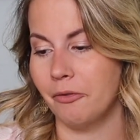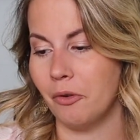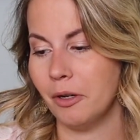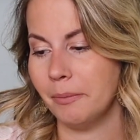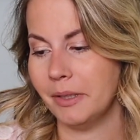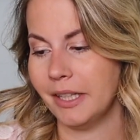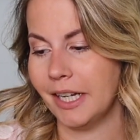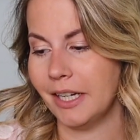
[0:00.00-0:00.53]

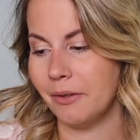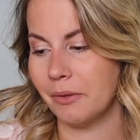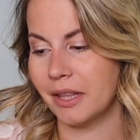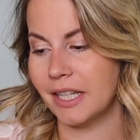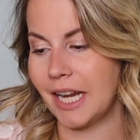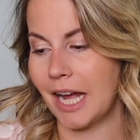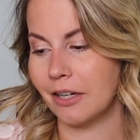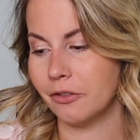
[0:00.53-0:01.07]
formulated
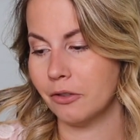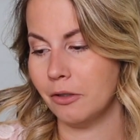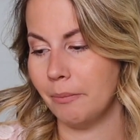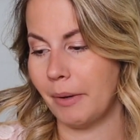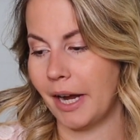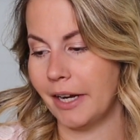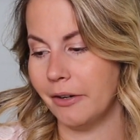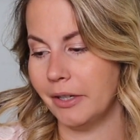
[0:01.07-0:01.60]
with natural
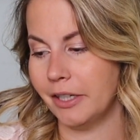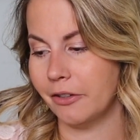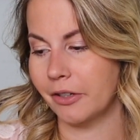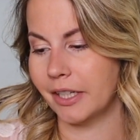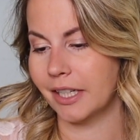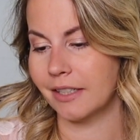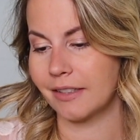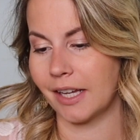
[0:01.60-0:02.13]
bio
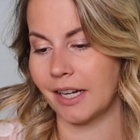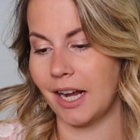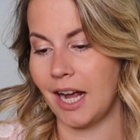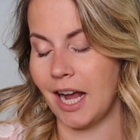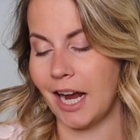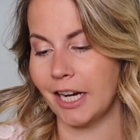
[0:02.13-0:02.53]
ingredients and a